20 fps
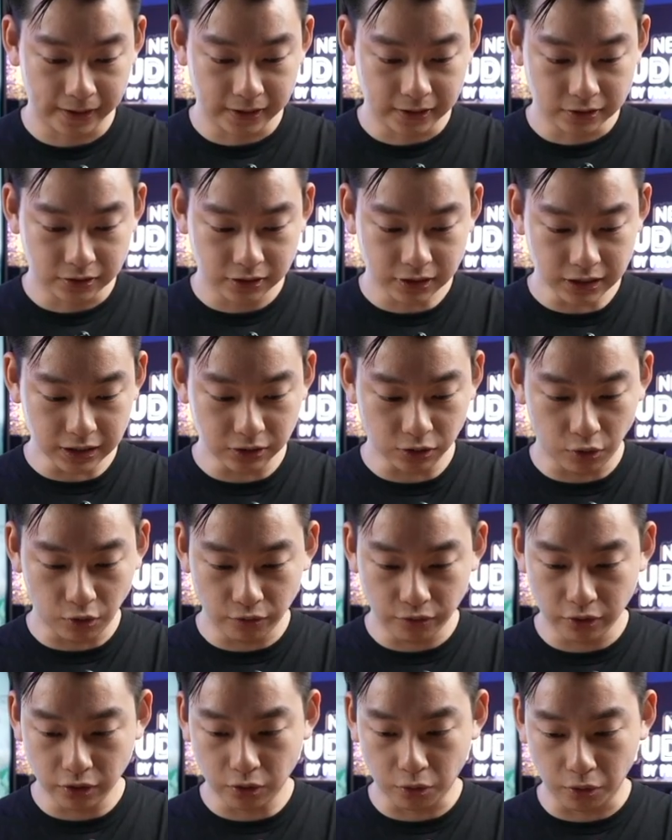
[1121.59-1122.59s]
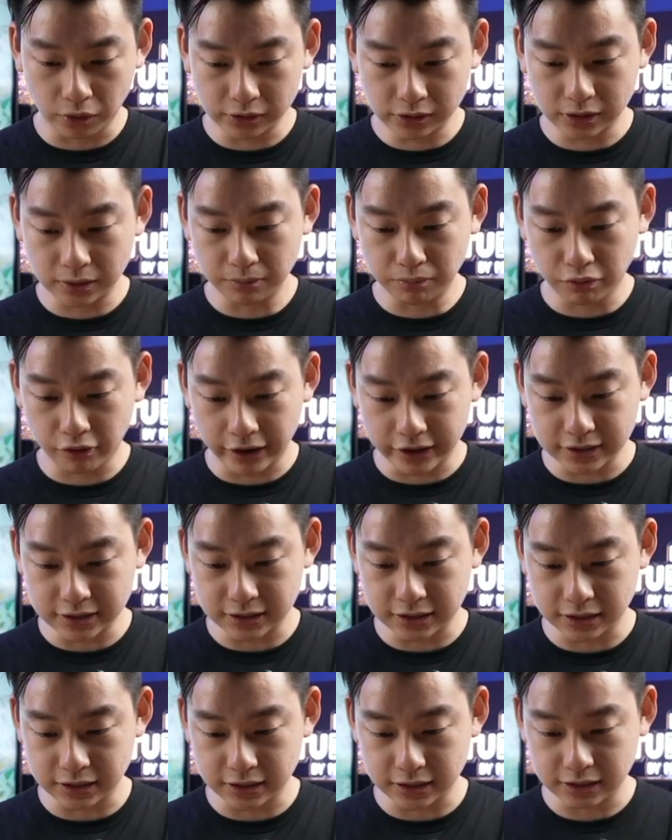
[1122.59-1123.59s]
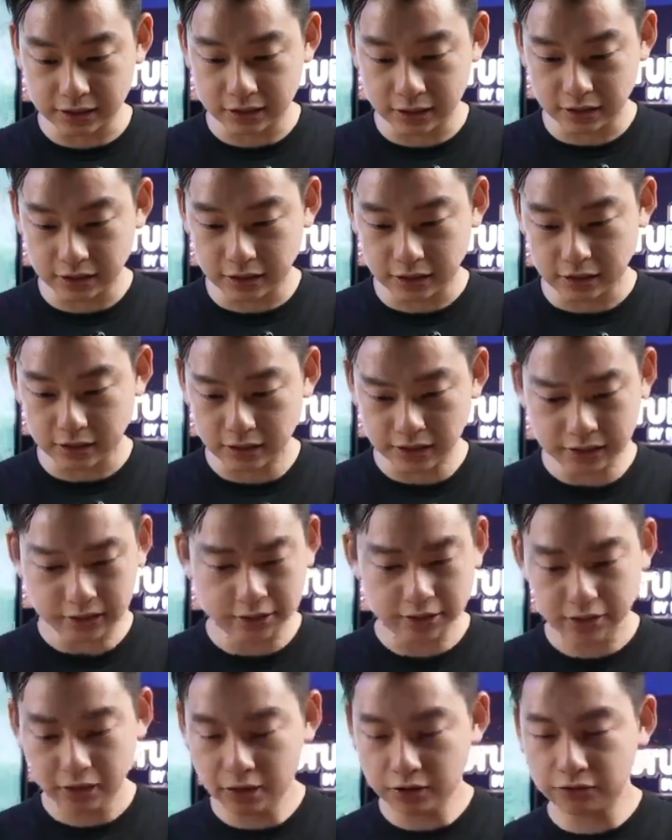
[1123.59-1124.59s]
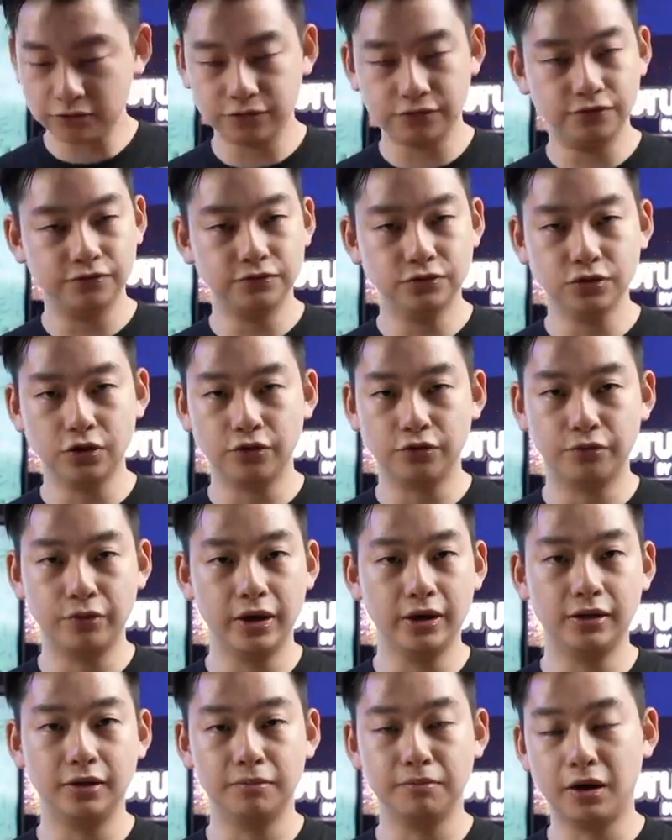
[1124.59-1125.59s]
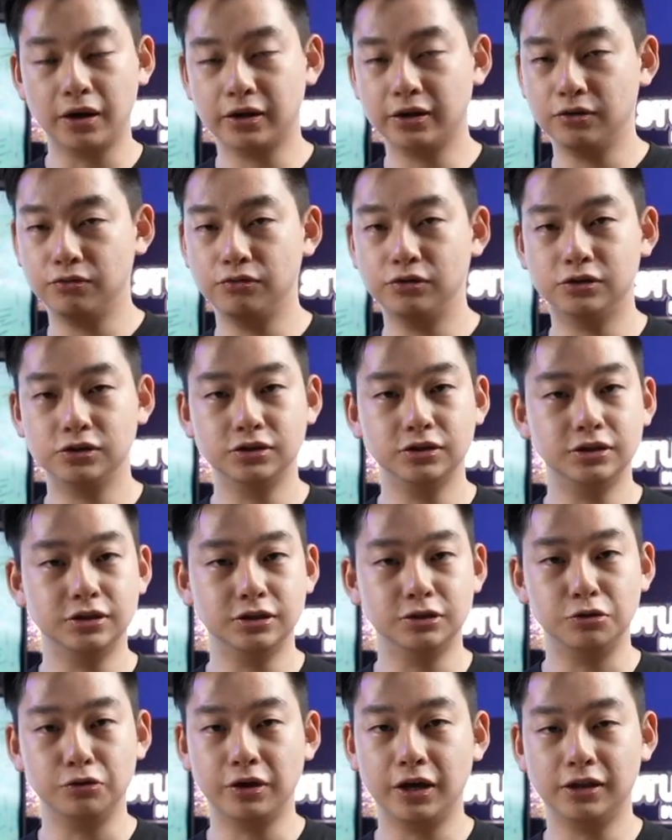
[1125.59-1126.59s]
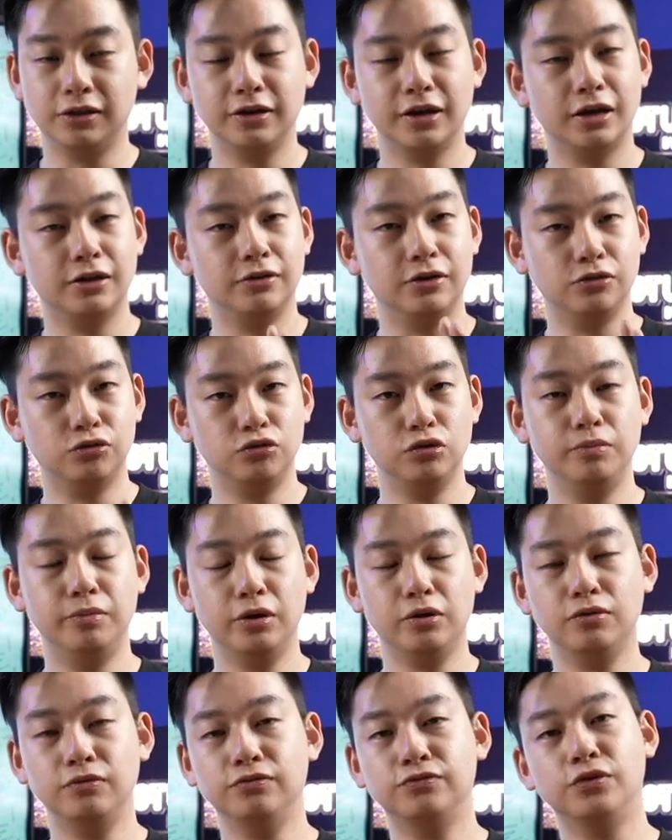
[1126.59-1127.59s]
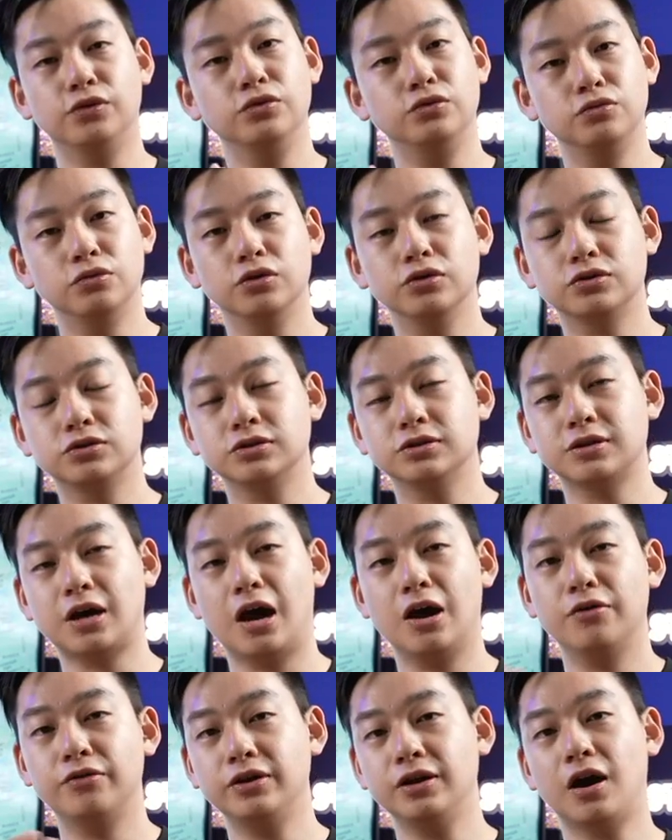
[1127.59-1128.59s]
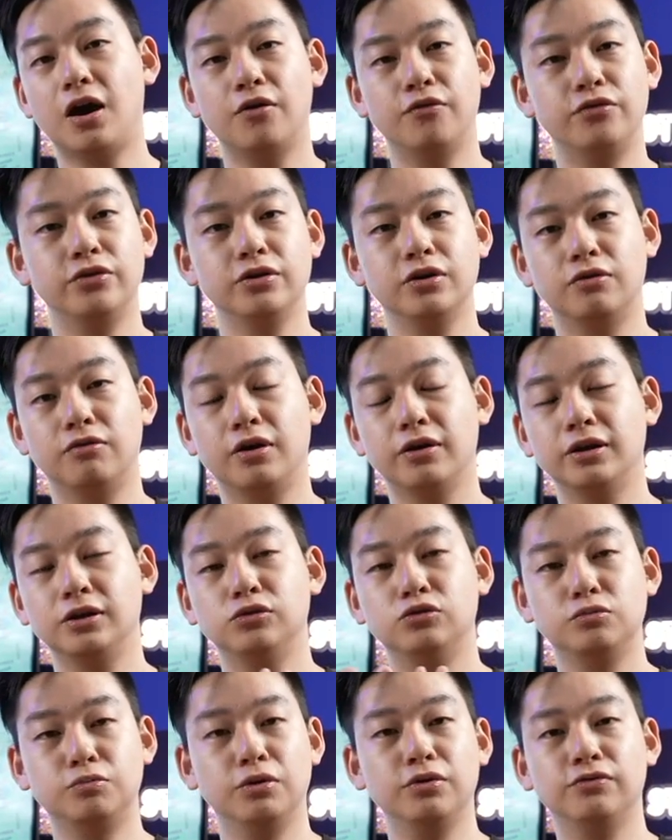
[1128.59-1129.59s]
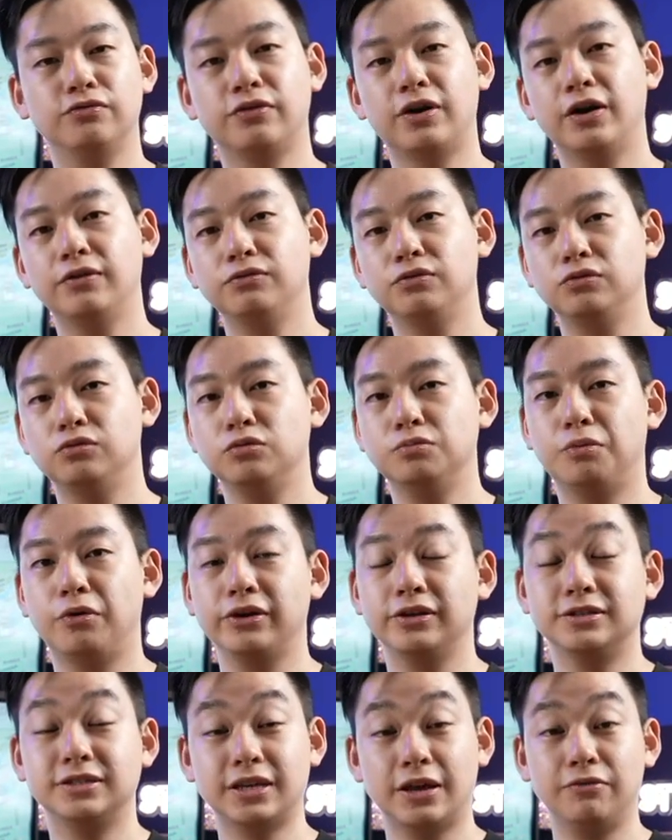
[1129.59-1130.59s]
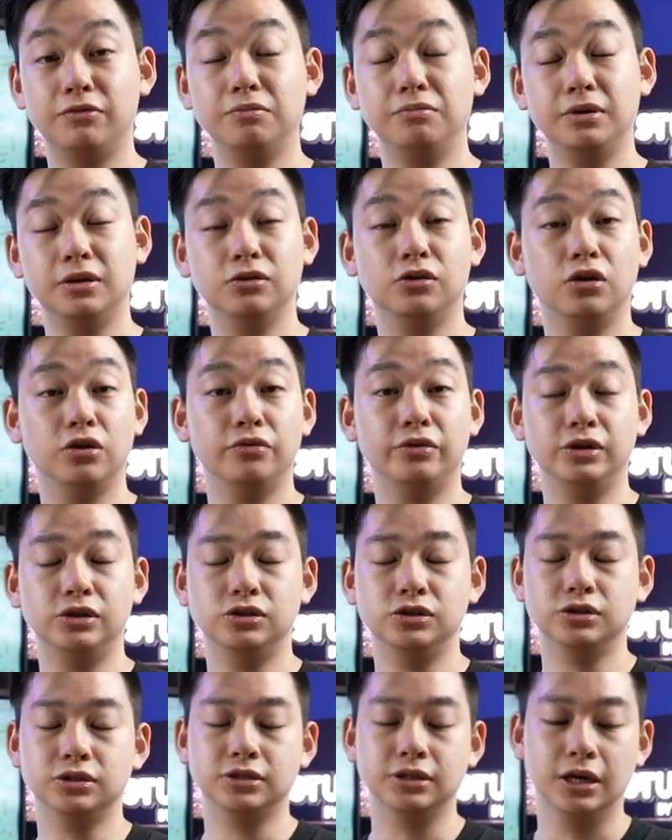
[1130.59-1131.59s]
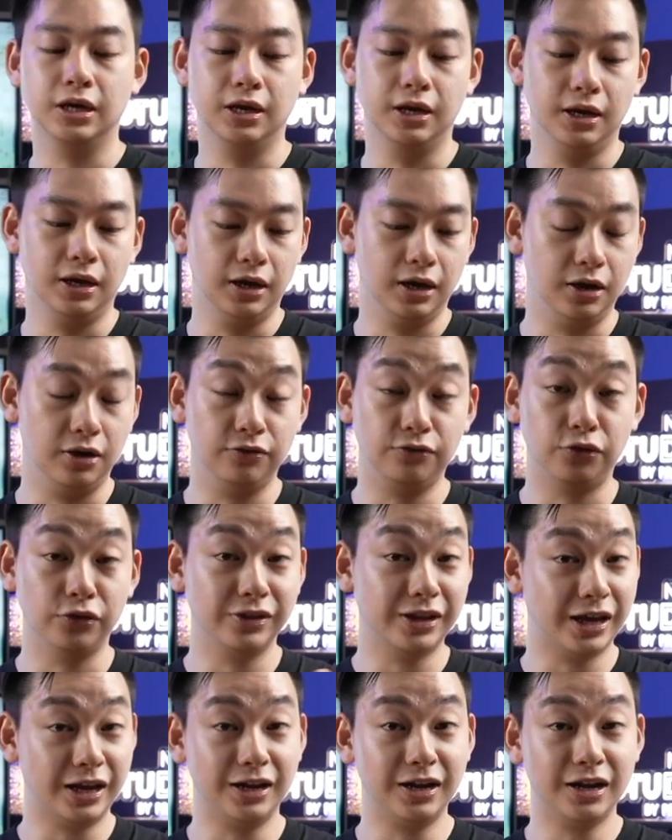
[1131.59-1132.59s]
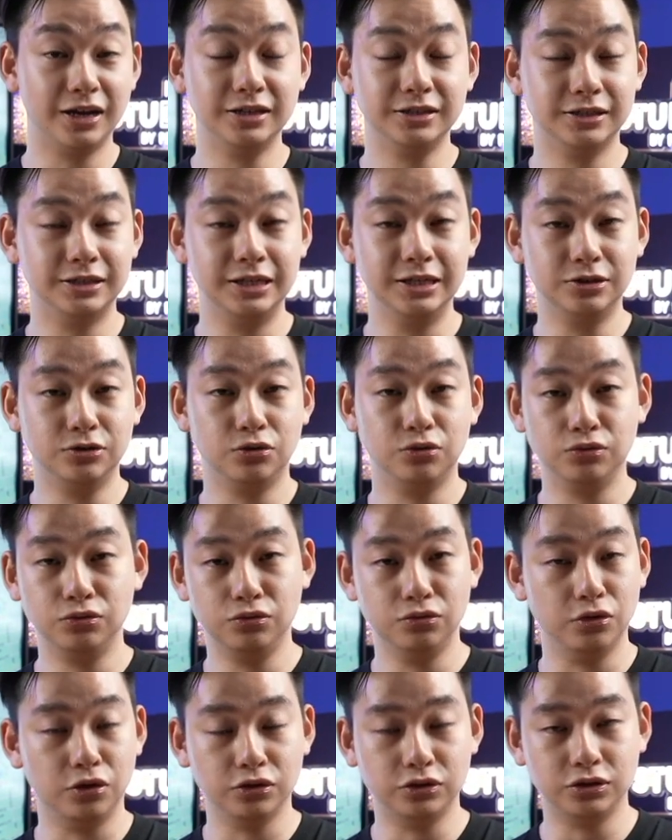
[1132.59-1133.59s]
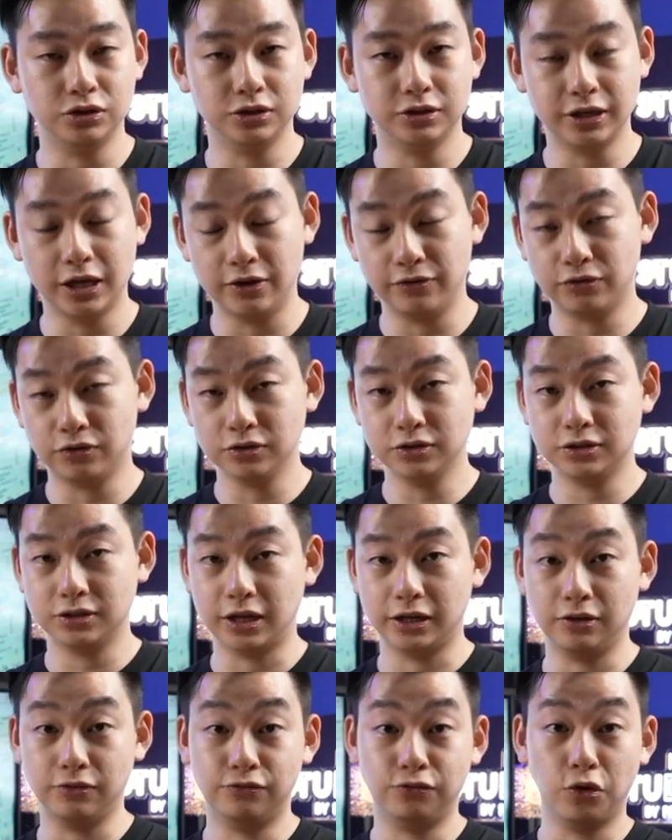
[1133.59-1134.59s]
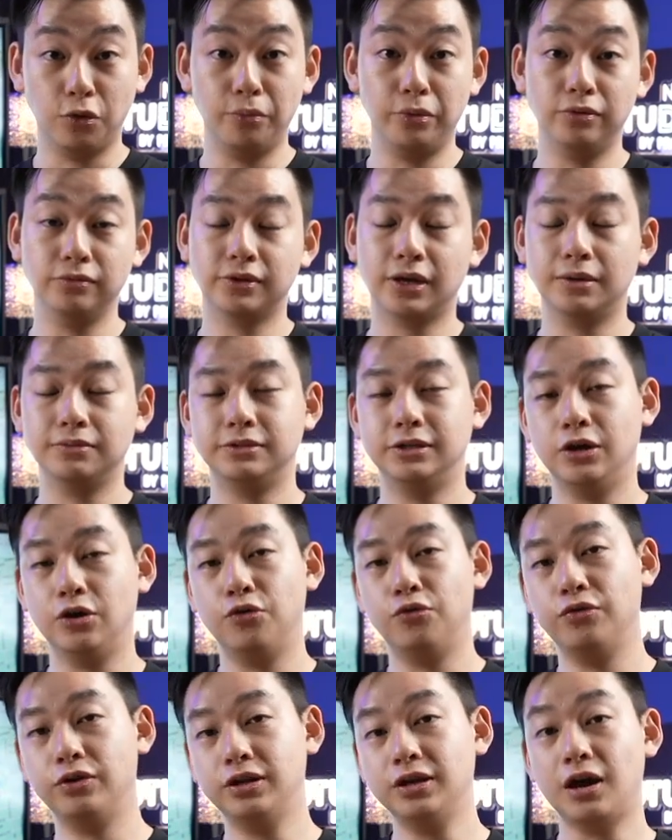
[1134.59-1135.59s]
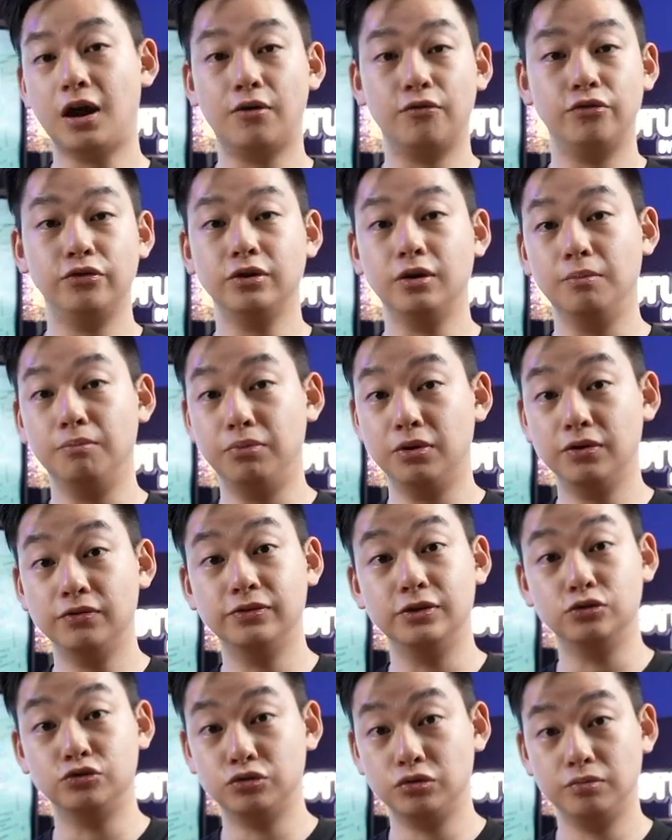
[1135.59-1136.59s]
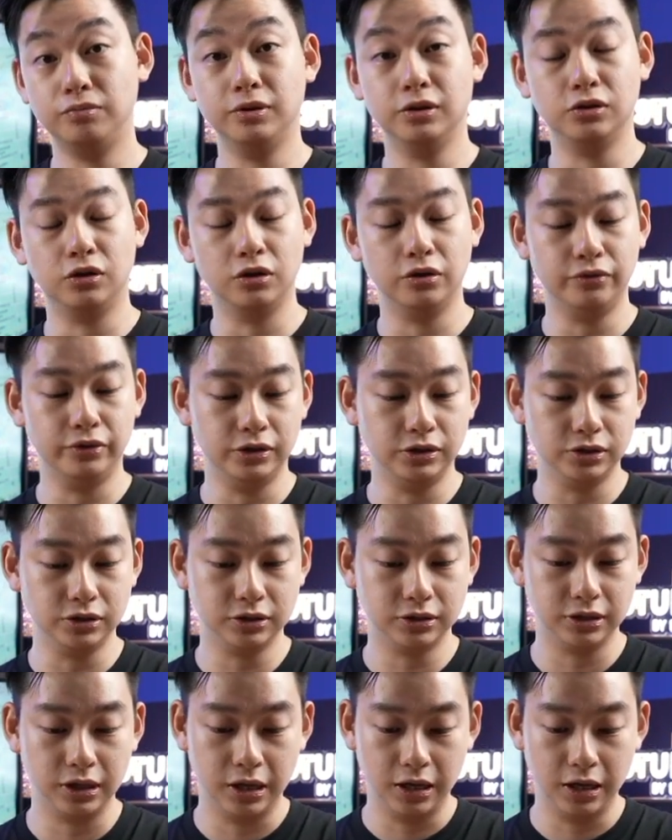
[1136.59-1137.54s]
So I think in overall quantum pricing, it's kind of sort of where the market region is locating at. The 3-bedroom for new launches are already hovering around at $2.5 to $2.7 million ranges for 99 years leasehold new launches. And of course, like the 4-bedroom types, they're already hovering above the $3 million ranges.